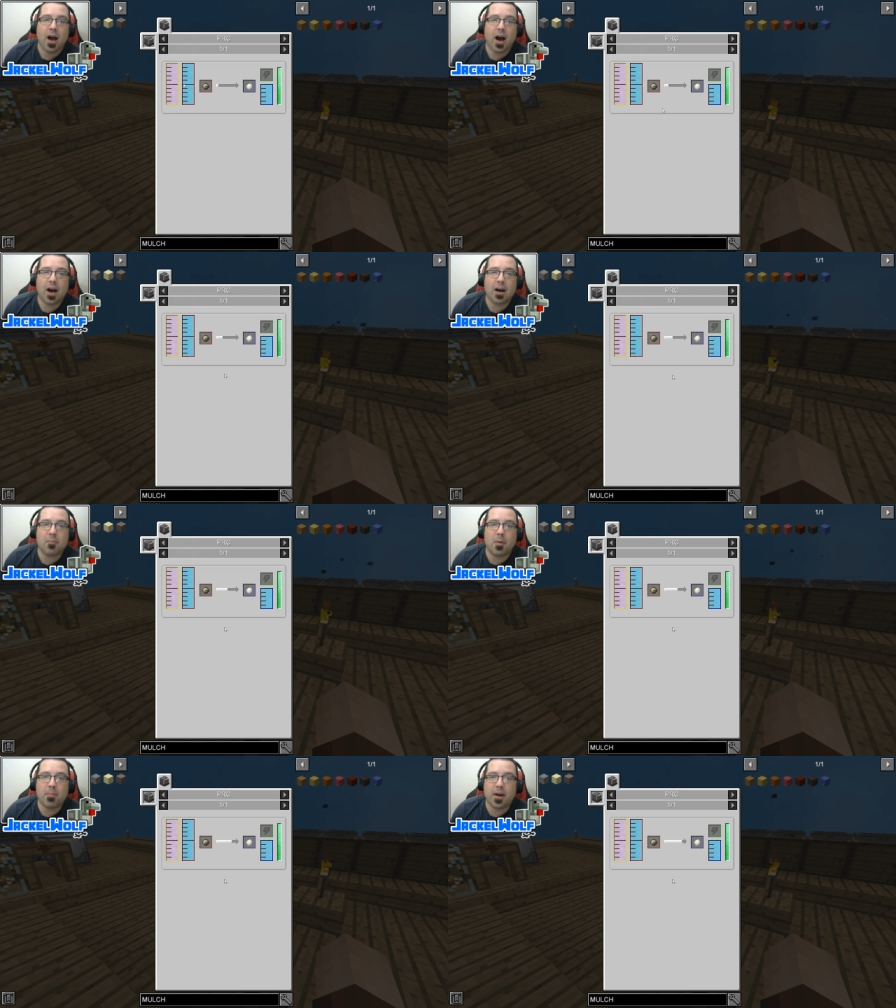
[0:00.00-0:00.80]

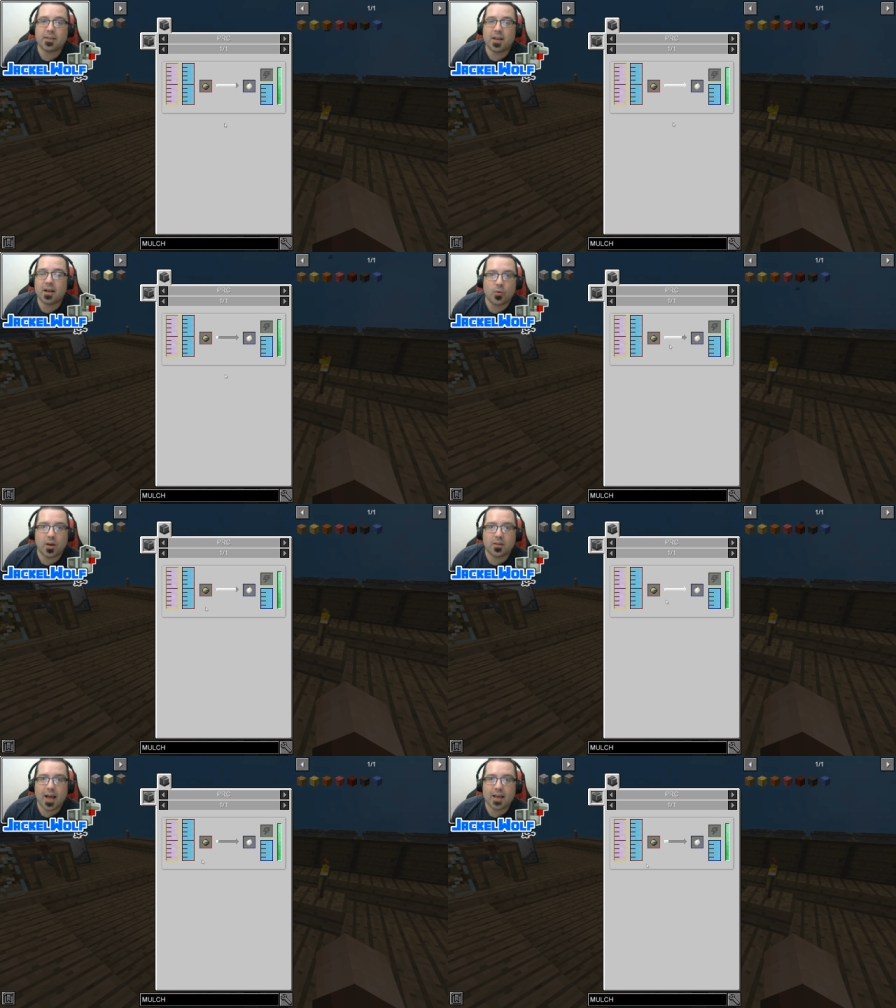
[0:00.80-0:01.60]
Um, but uh,
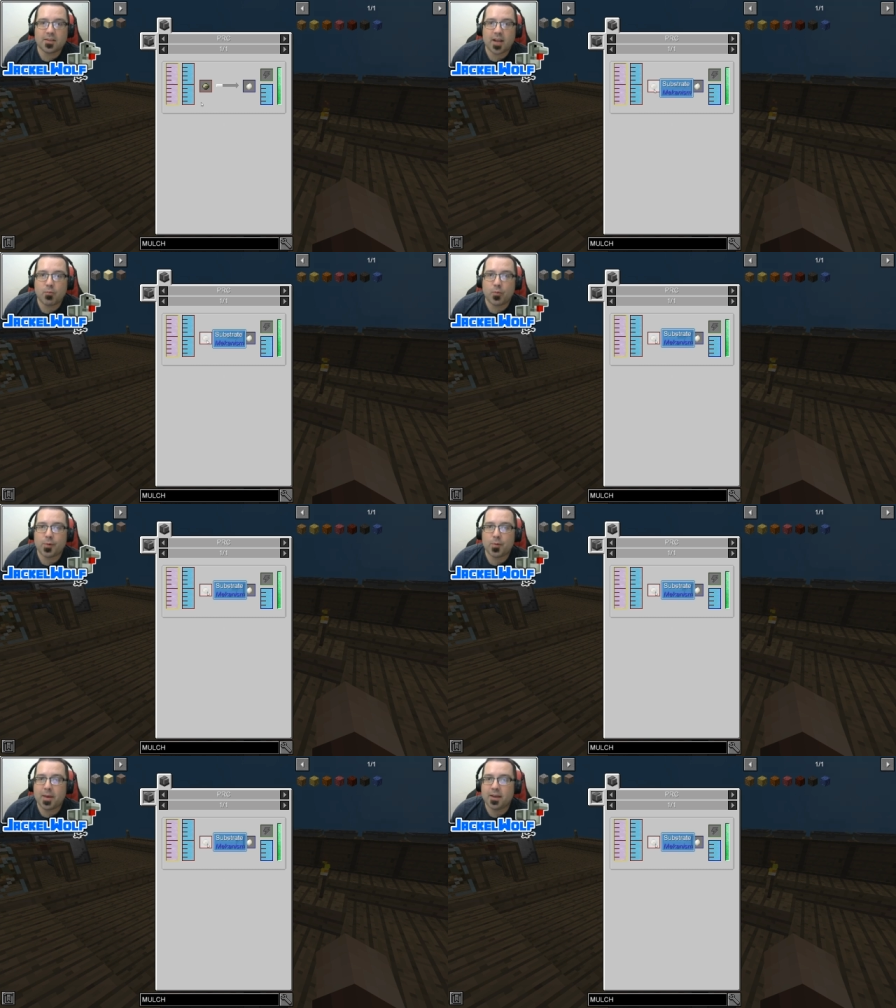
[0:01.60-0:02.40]
last time we
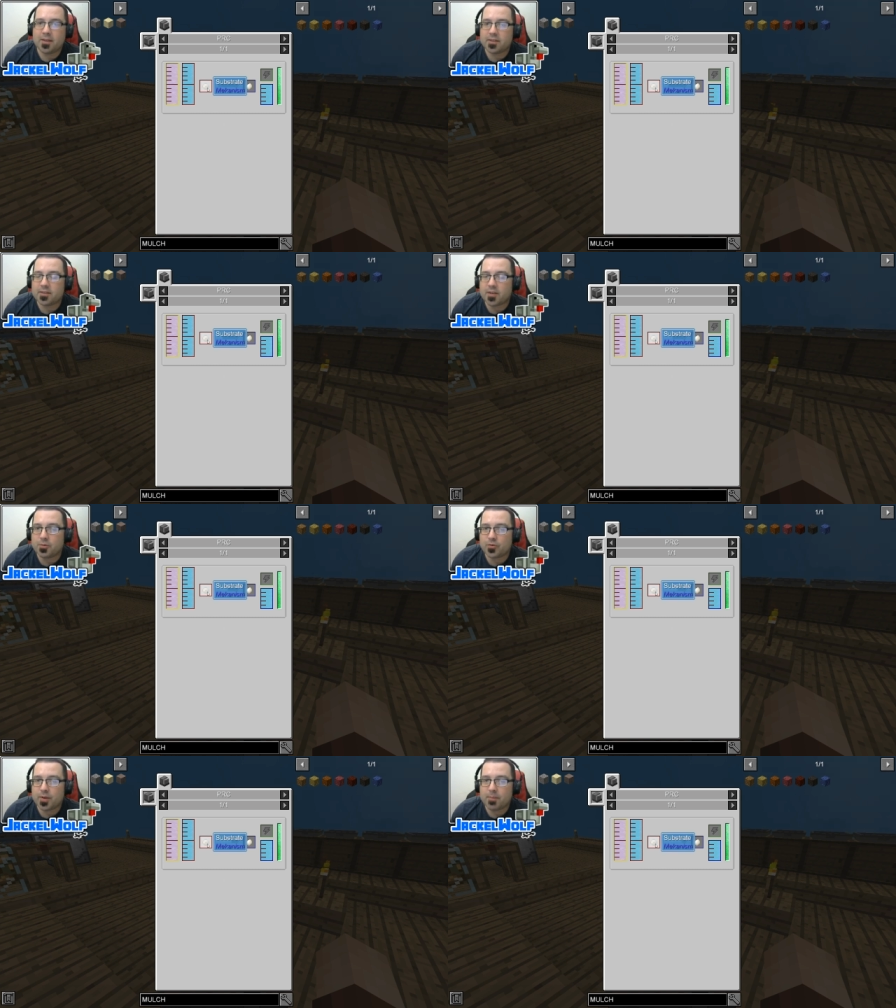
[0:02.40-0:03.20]
were making these
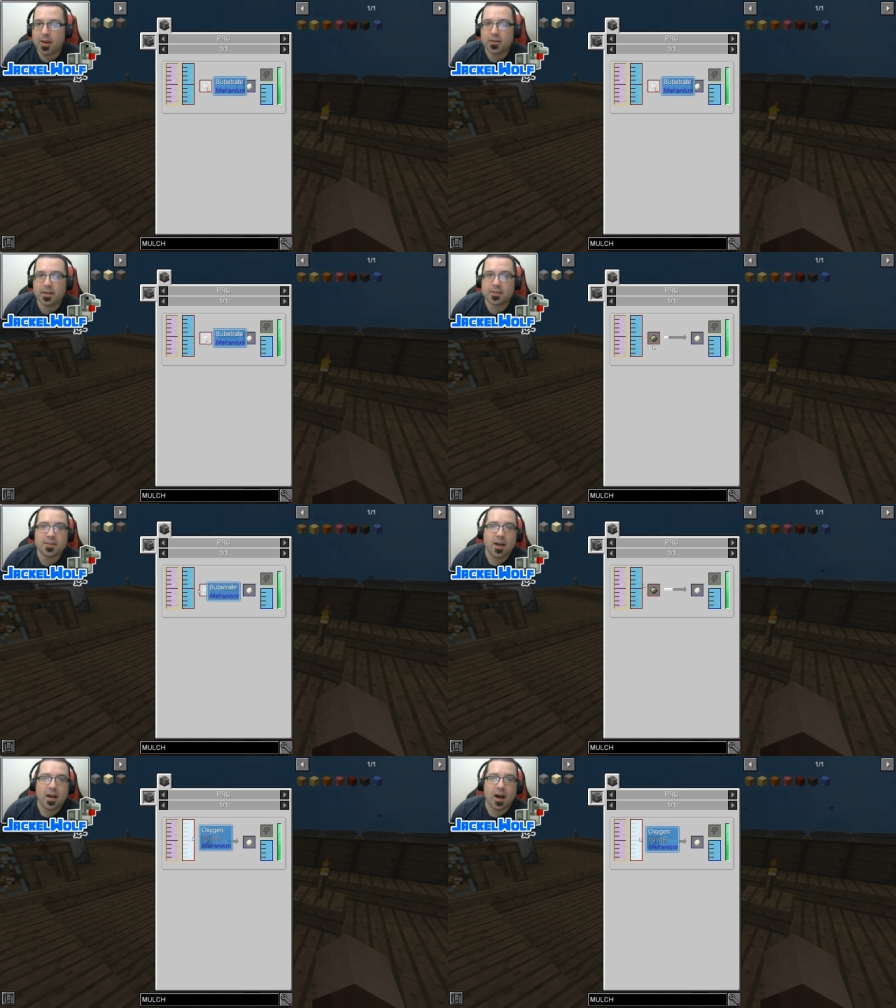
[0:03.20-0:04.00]
substrate pellets
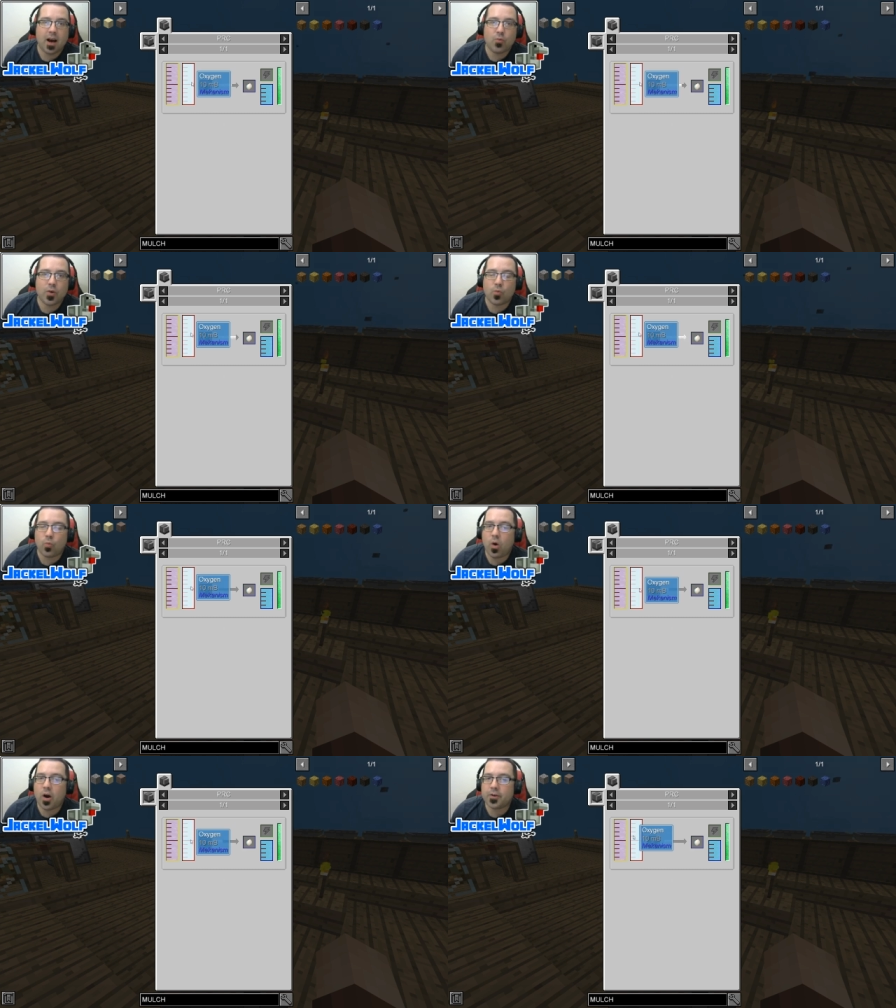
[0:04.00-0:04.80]
uh, with
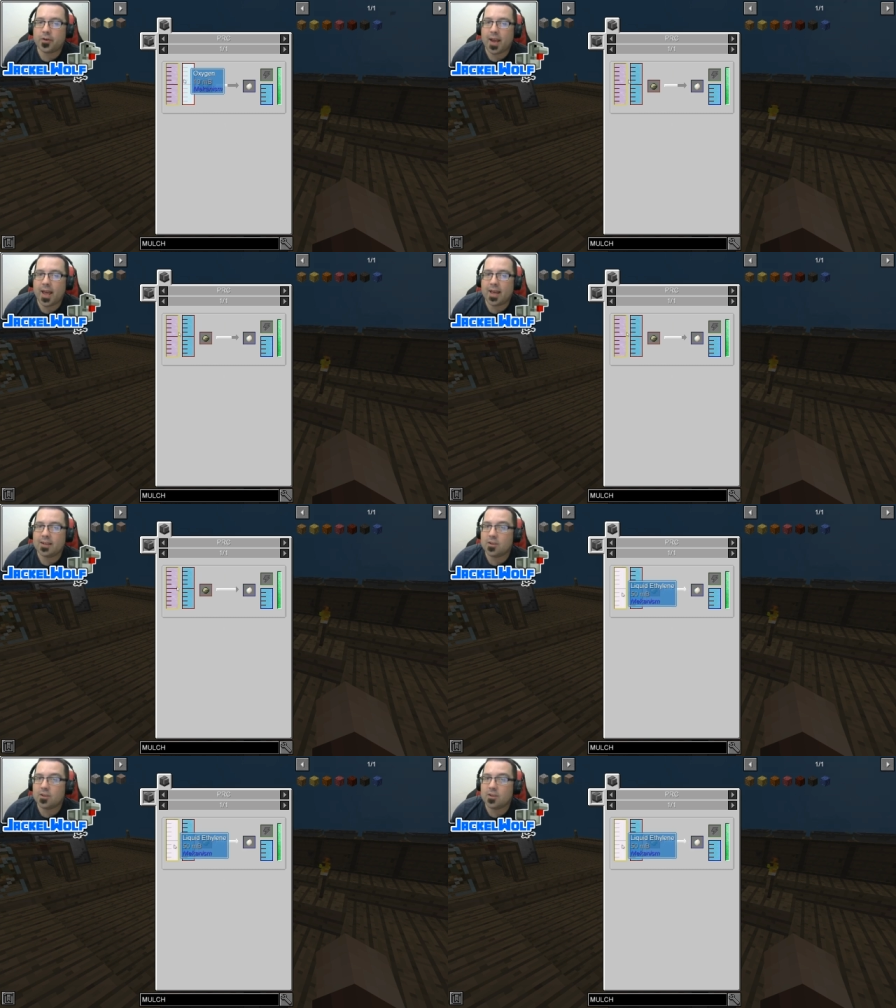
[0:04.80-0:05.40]
water and